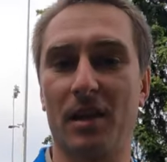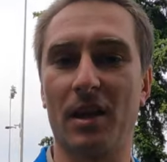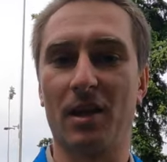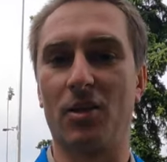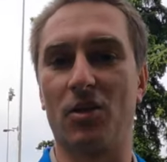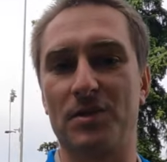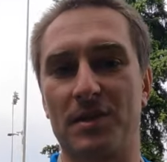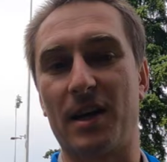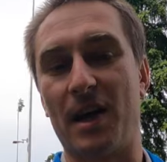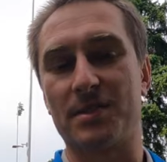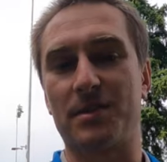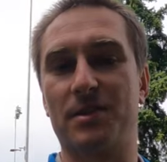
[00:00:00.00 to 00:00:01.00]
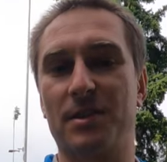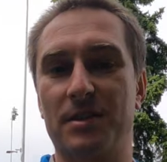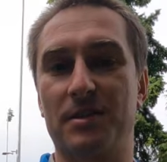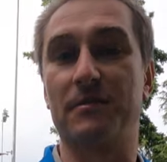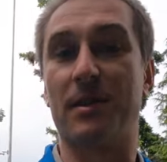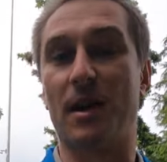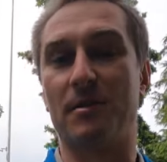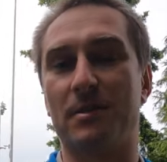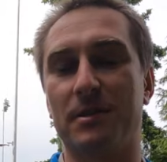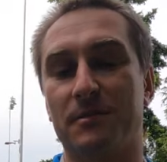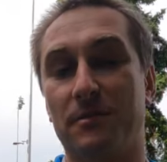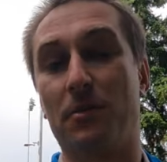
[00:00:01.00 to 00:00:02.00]
cause a hazardous
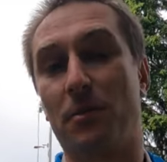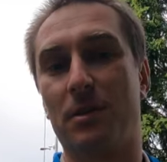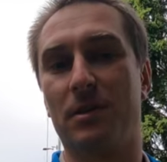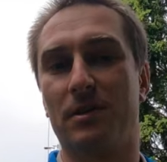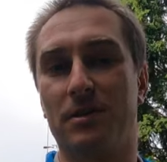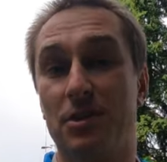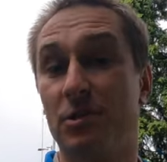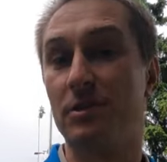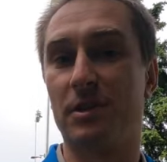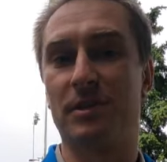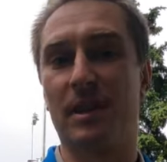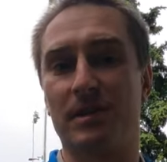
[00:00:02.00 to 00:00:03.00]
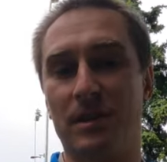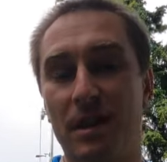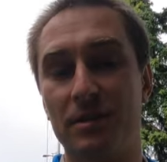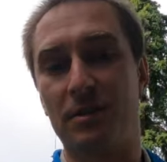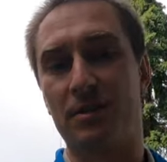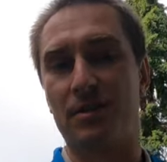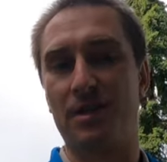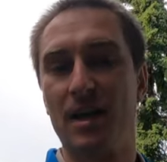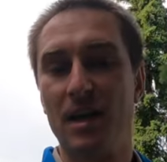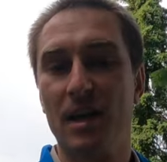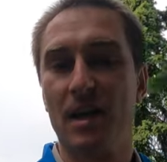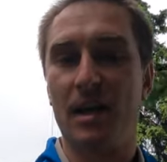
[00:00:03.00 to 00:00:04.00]
environment for children and others.
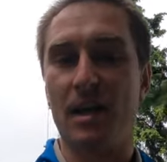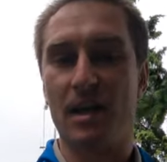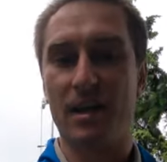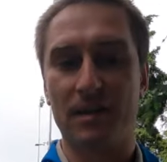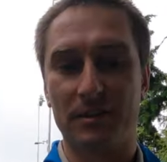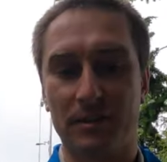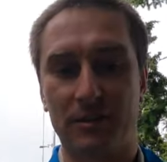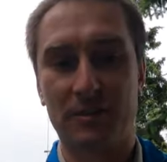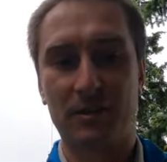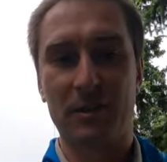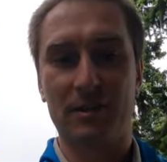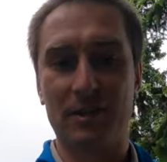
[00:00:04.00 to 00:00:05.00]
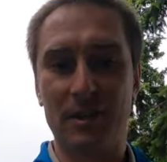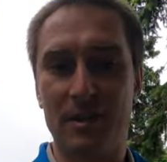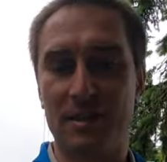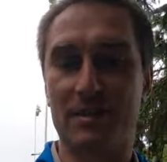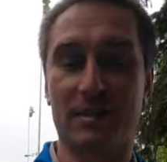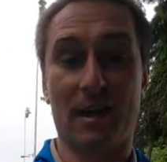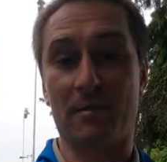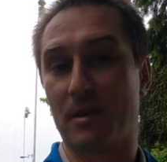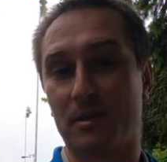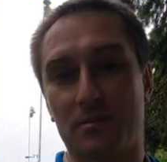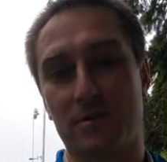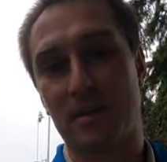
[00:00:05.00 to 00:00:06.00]
And it really is coming
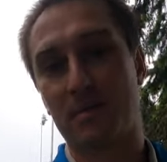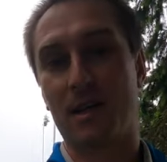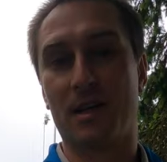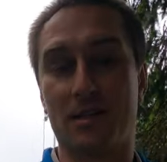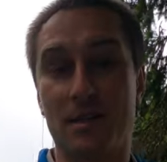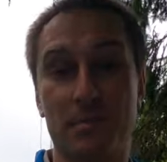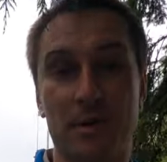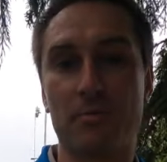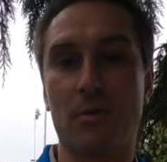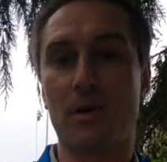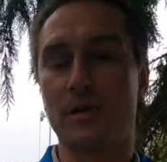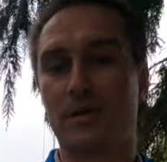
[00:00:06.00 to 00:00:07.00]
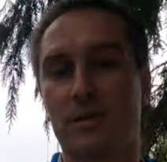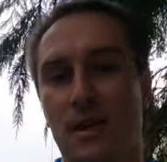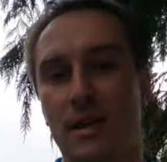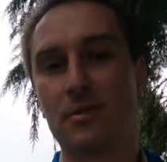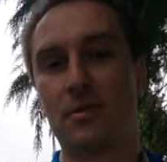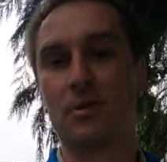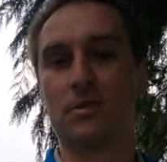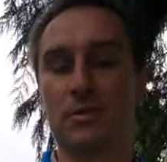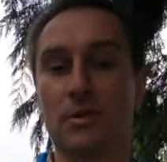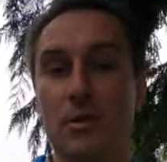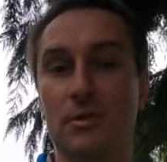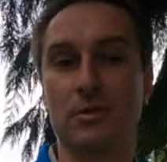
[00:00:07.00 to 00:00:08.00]
to some kind of tipping point. I don't want to
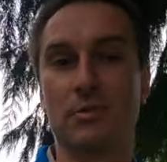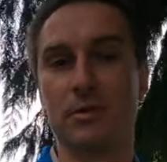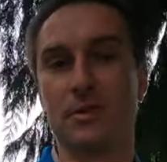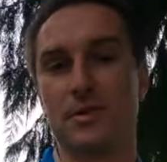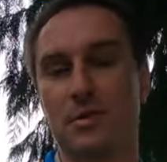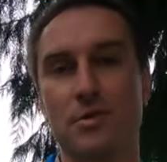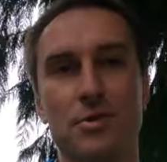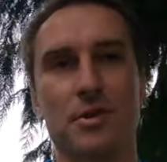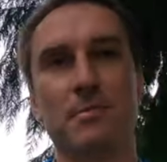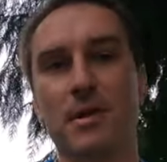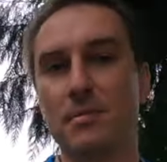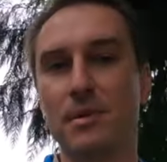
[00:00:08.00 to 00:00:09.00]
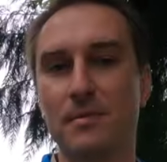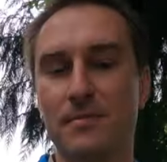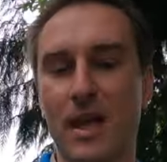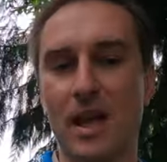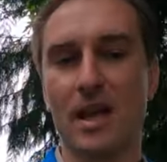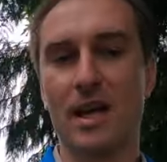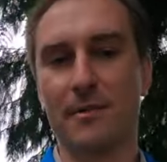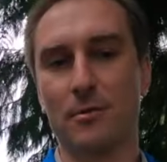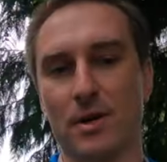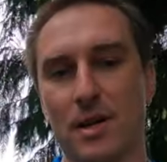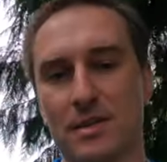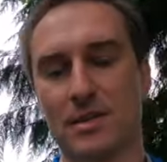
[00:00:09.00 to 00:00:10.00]
go into what the solution may be.
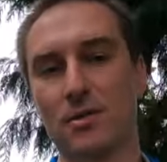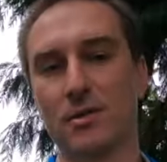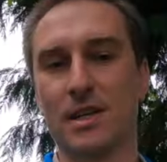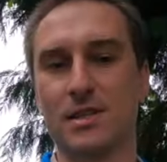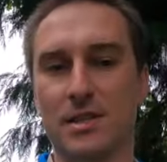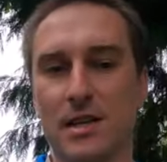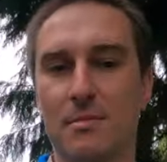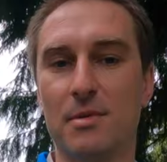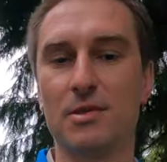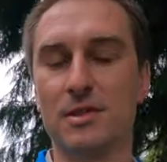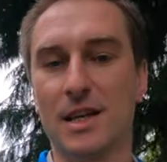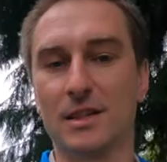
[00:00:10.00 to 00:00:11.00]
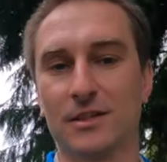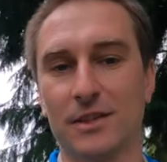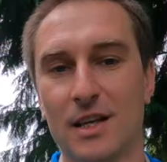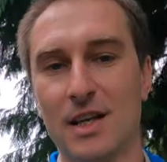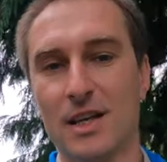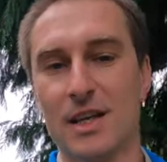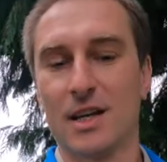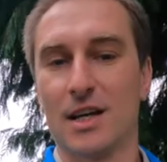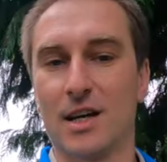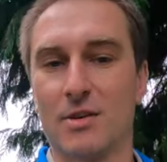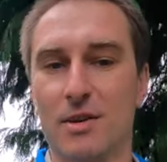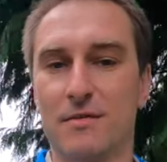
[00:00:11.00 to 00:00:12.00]
Everyone has their own idea about that.
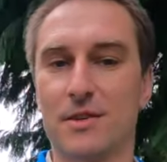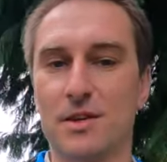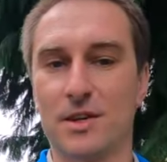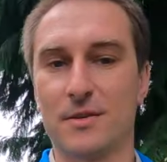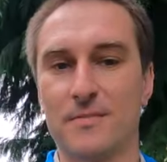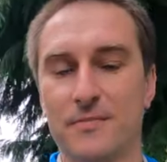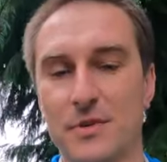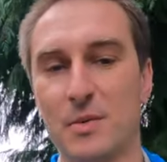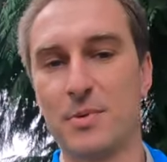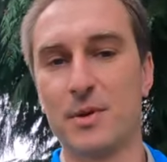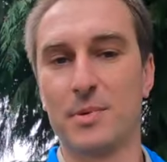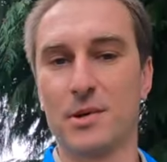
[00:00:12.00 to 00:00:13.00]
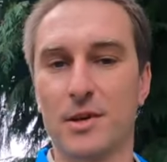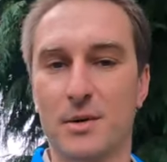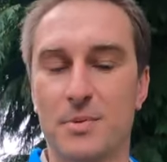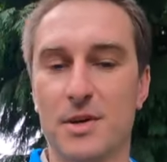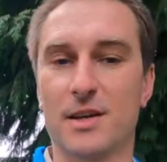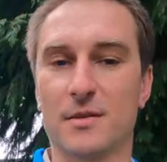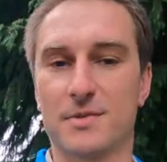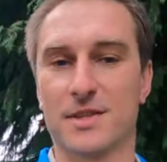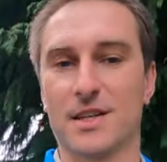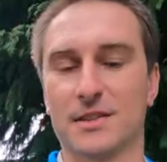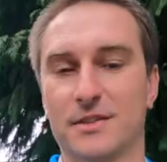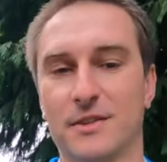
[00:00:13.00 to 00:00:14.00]
However, the people are pretty
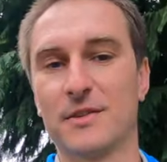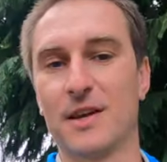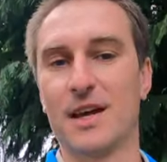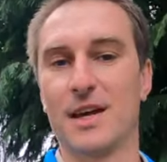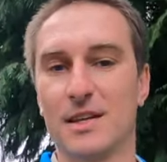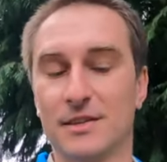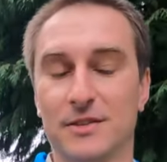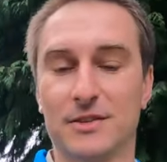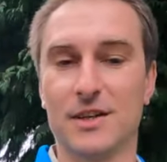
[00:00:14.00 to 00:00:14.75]
upset, and